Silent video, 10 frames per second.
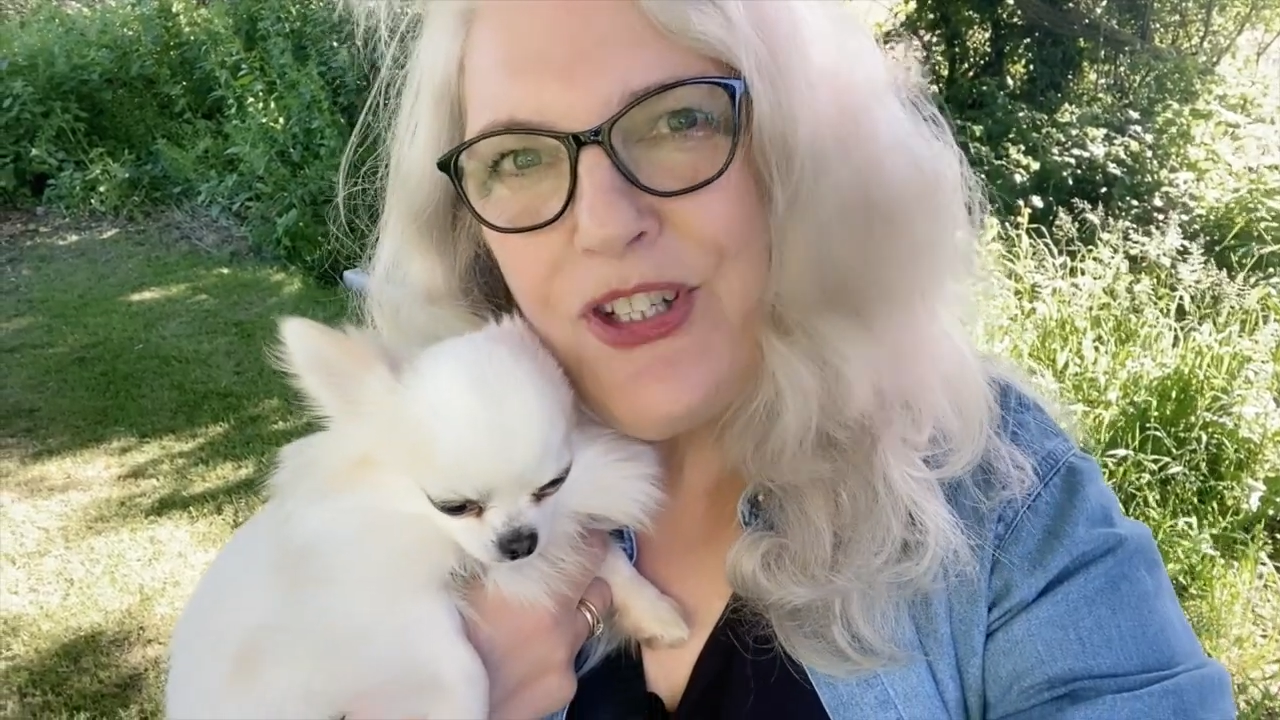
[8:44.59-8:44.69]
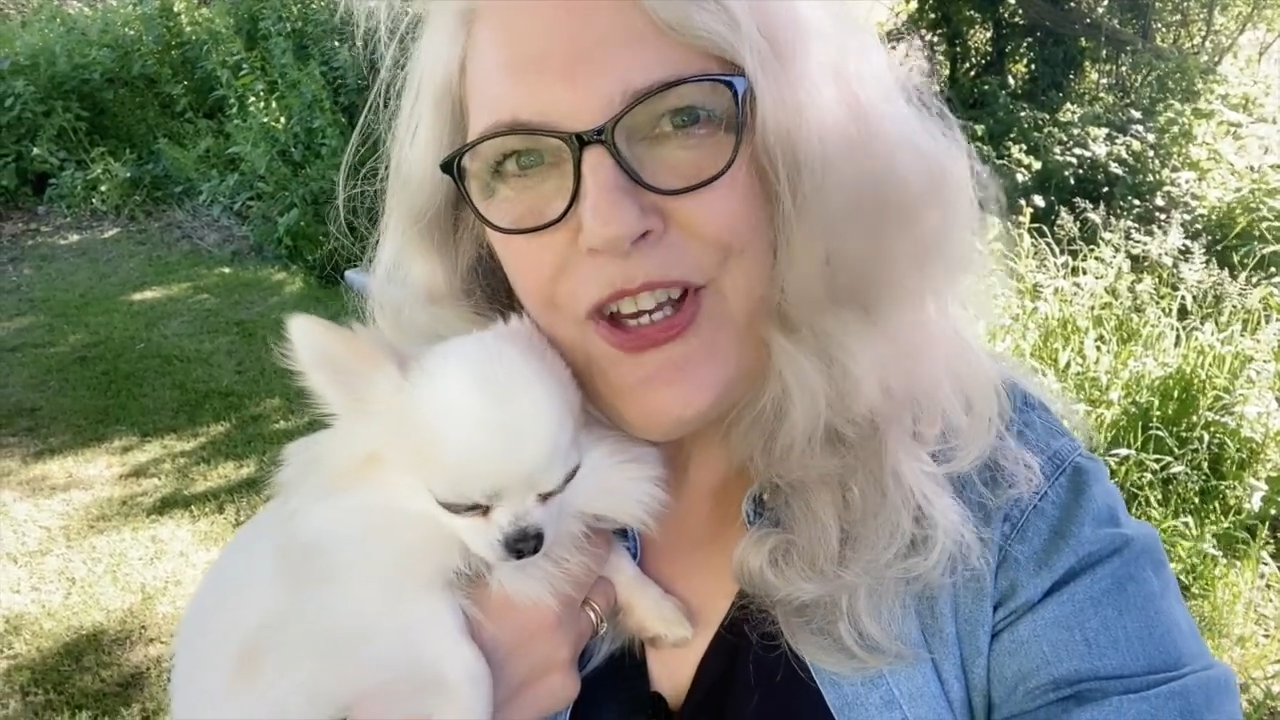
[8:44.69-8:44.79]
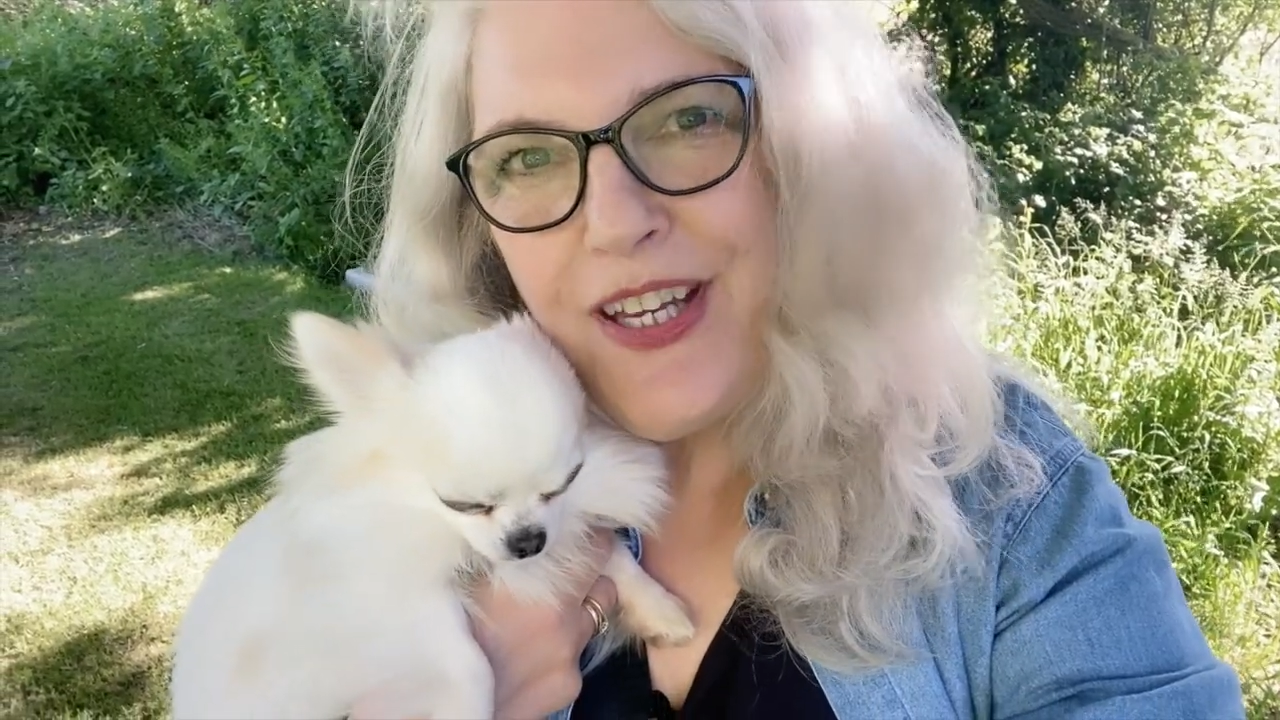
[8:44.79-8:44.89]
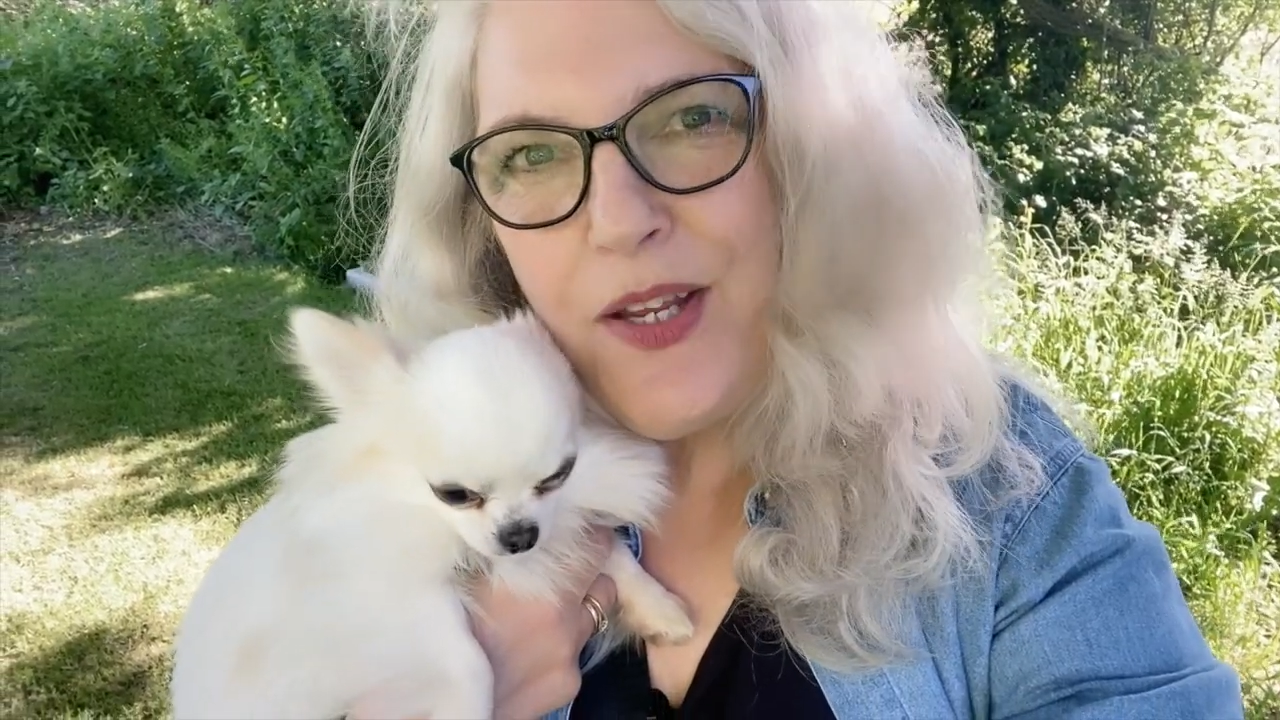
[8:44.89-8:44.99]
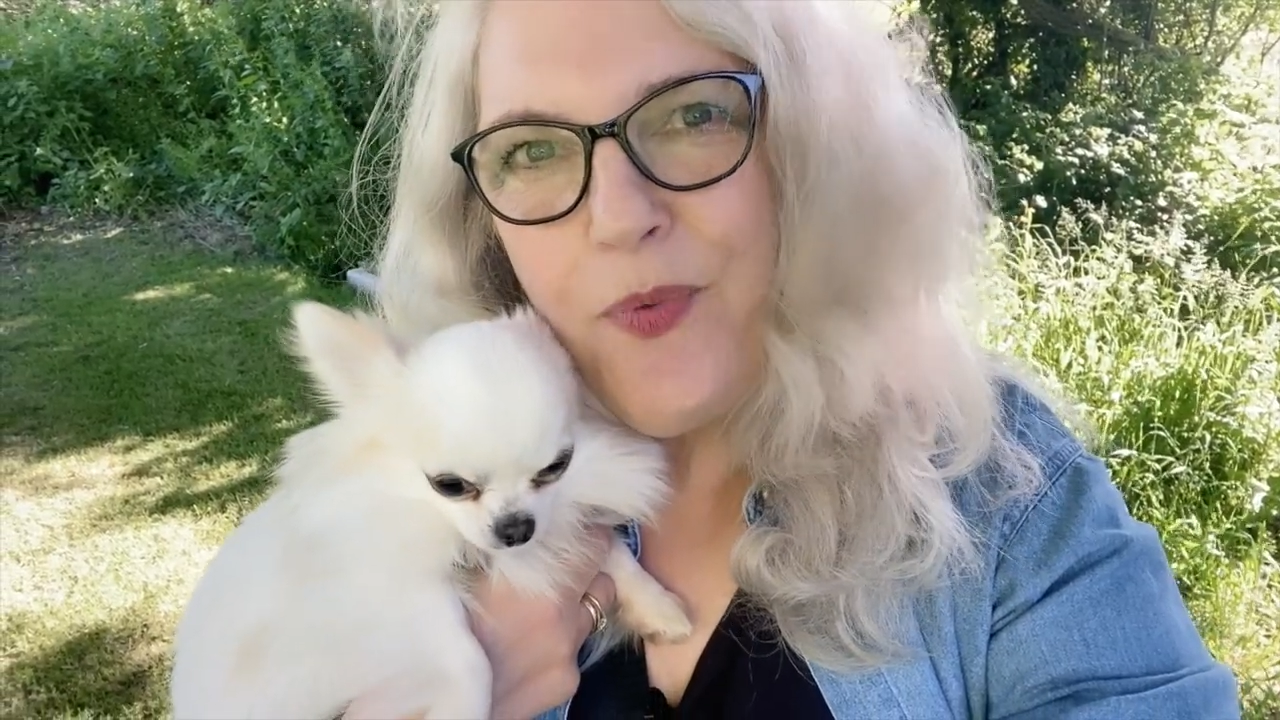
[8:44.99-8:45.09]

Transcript: journey